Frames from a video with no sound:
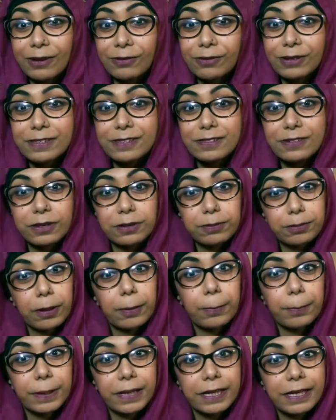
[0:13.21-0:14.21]
I wanted to do it
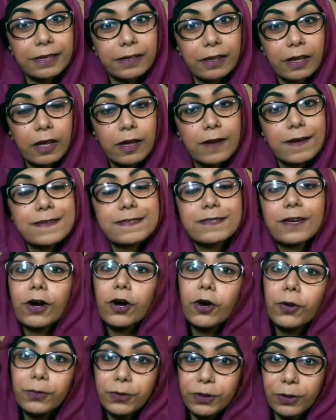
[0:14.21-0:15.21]
properly, so I
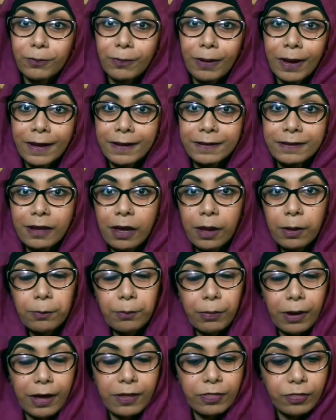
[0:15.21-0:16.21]
hope you don't mind,
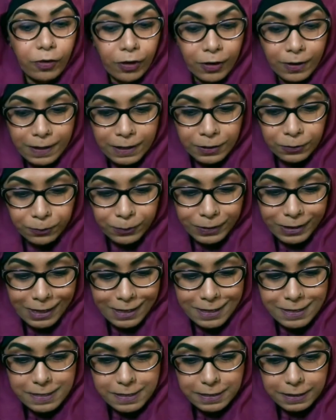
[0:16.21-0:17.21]
but I thought it would be
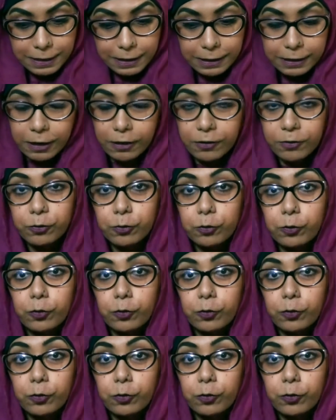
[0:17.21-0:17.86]
nice to kick off